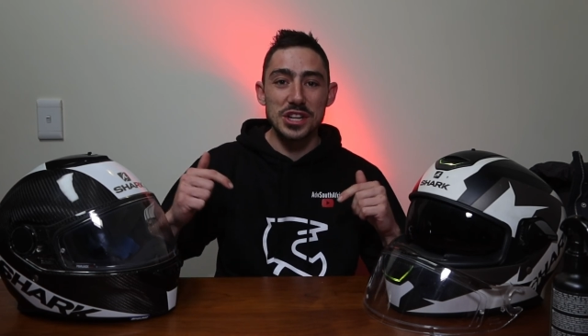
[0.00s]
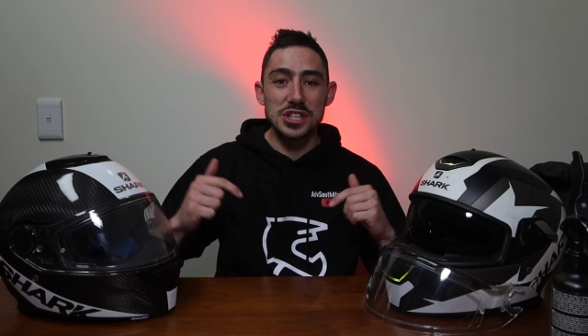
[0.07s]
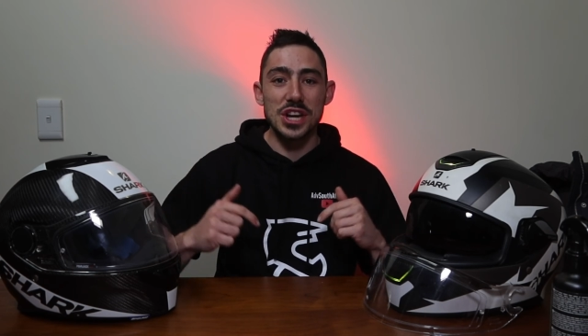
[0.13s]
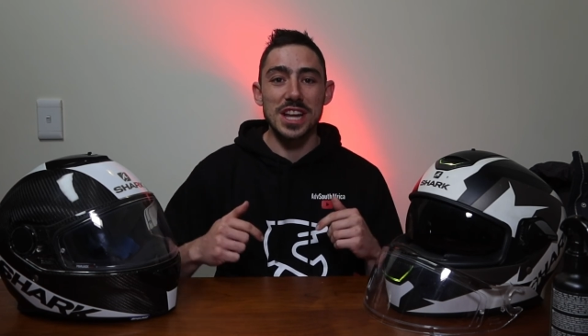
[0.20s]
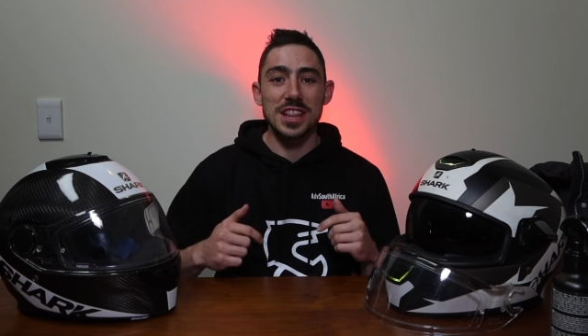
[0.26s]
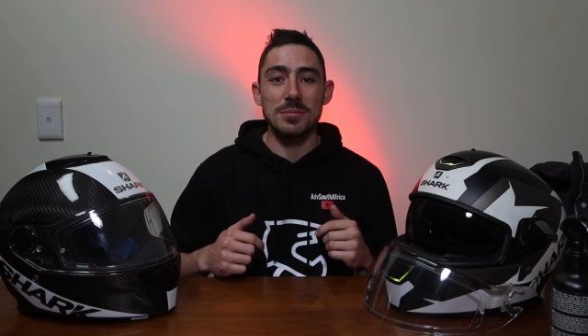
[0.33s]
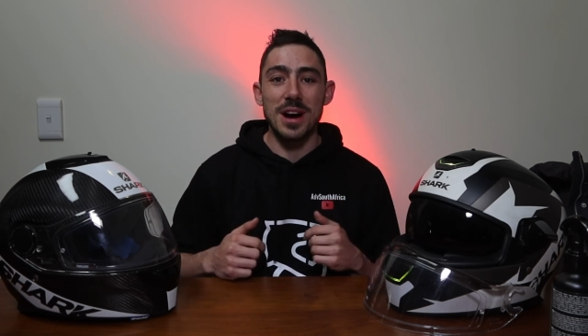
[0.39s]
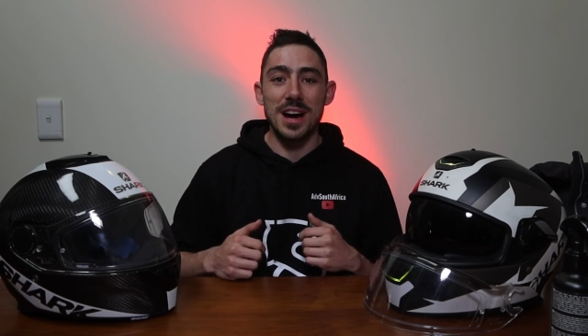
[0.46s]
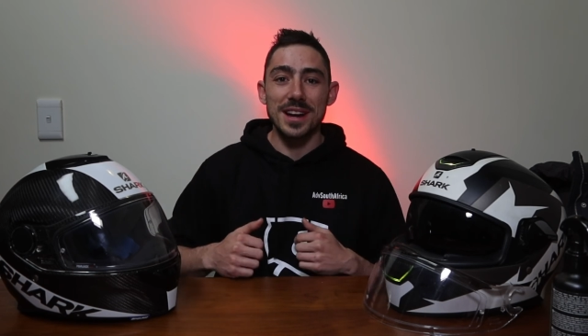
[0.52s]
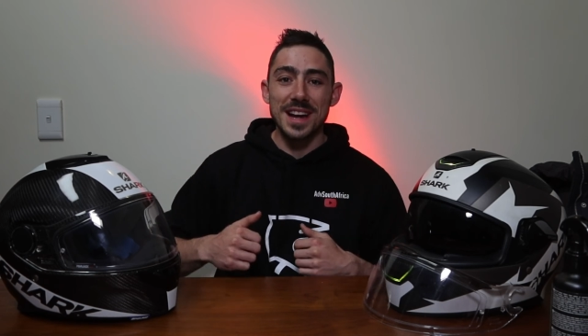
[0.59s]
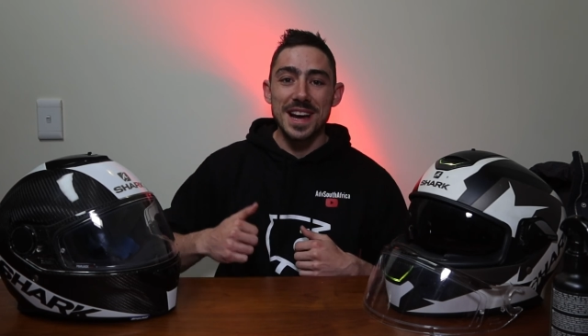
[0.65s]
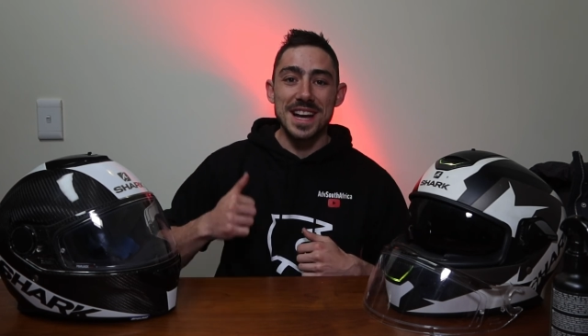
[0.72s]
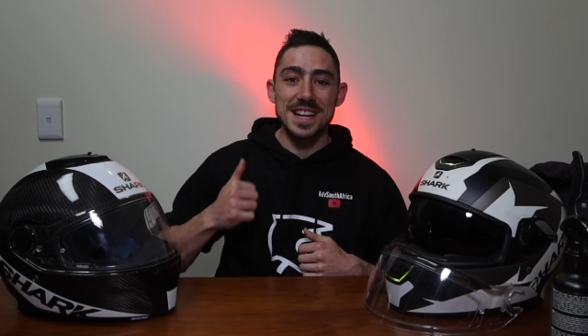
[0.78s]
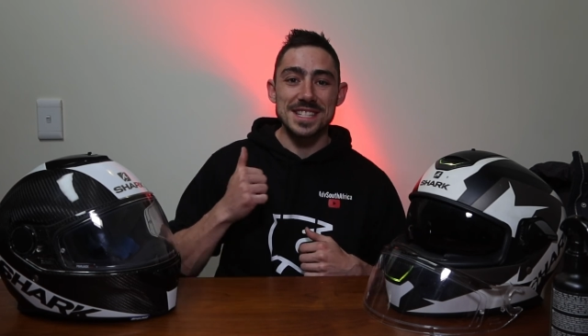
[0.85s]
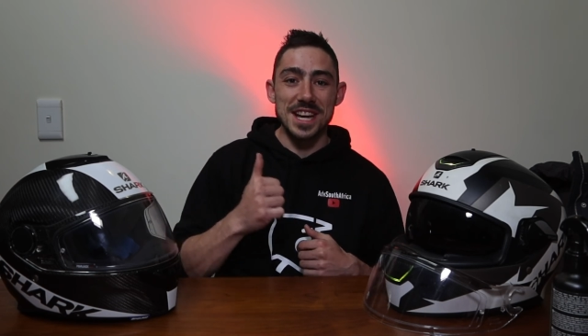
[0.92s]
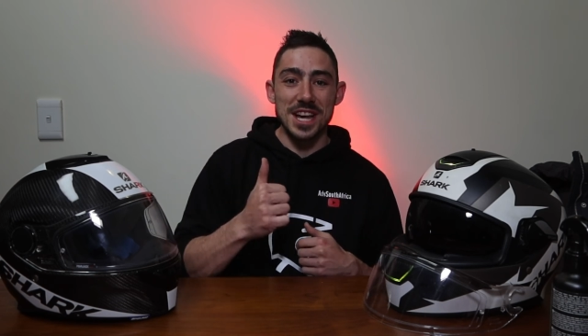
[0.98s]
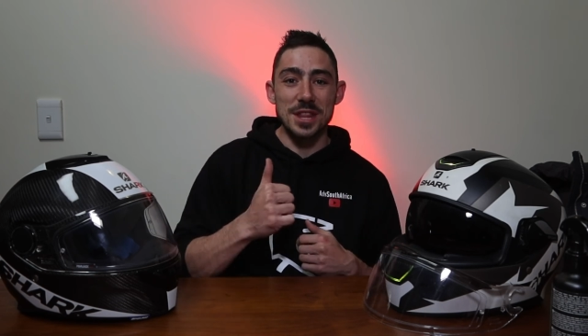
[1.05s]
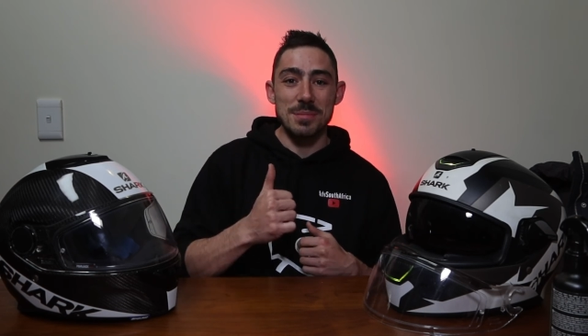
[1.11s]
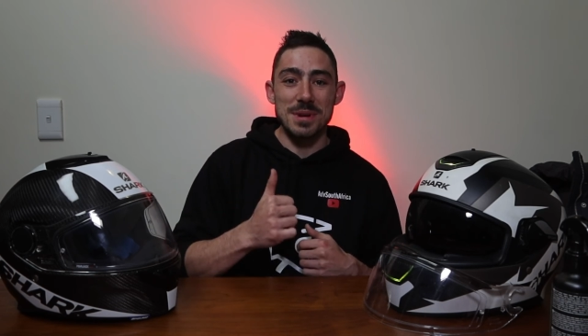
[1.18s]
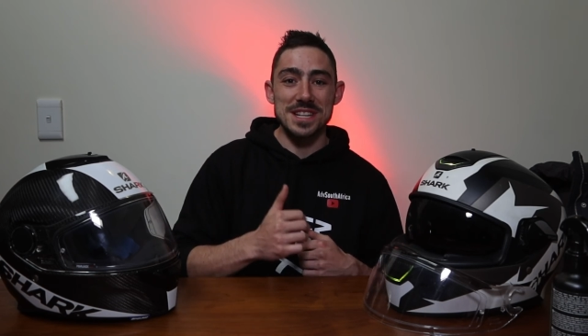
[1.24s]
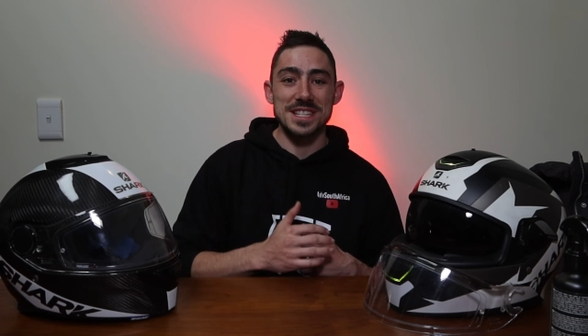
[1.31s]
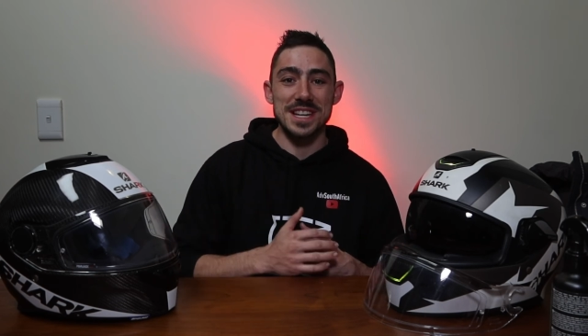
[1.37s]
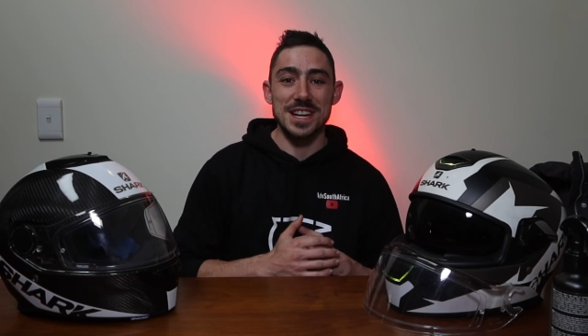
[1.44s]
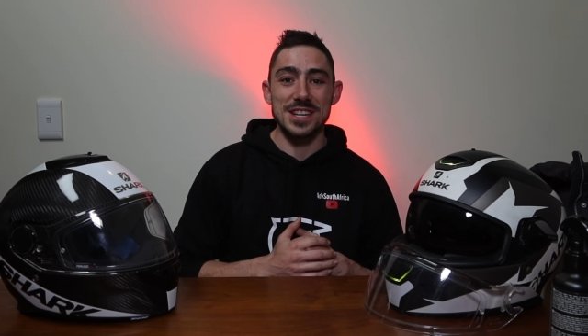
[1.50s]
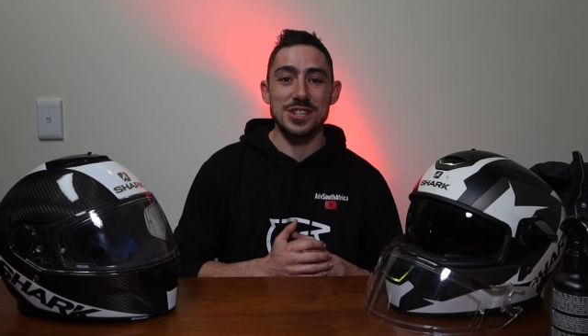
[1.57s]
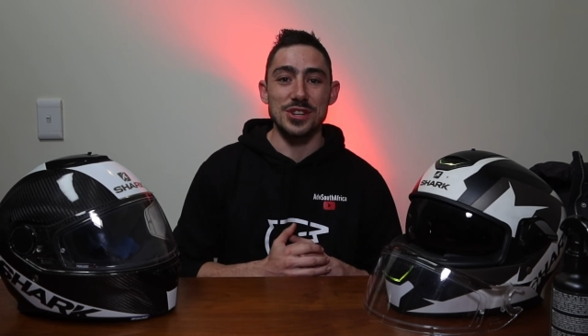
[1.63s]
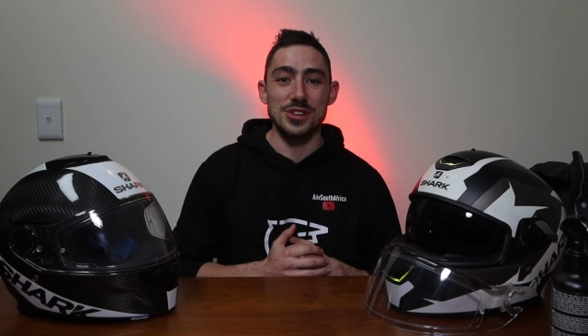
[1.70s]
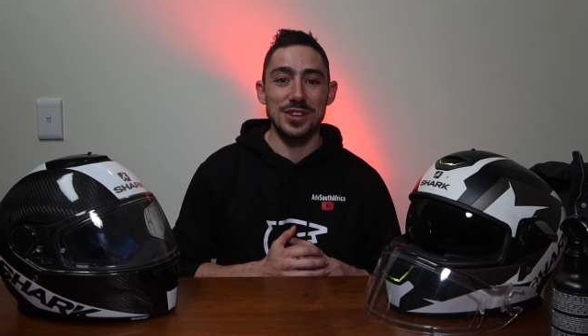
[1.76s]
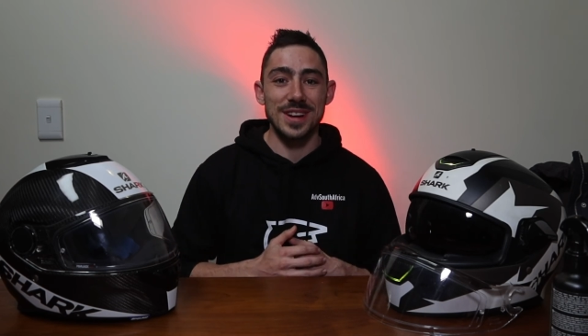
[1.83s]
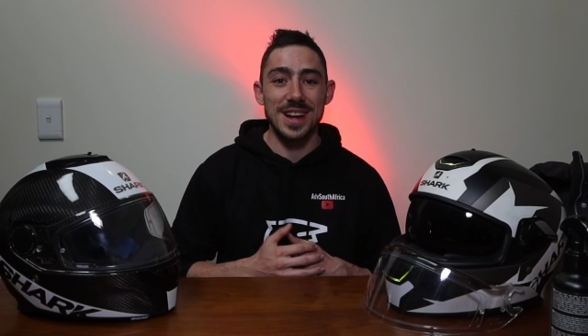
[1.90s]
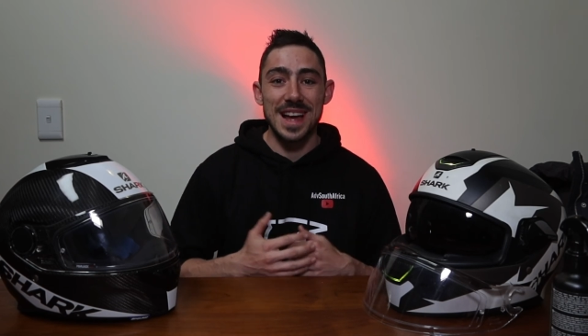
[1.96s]
check them out and tell them I sent
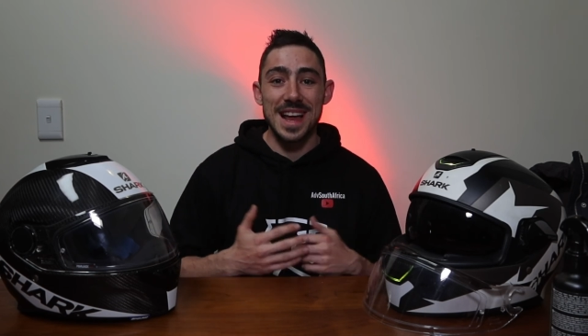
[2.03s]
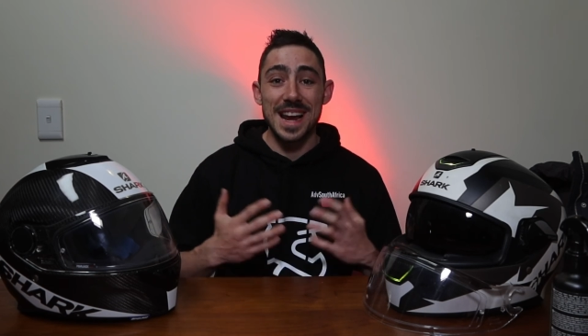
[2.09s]
you.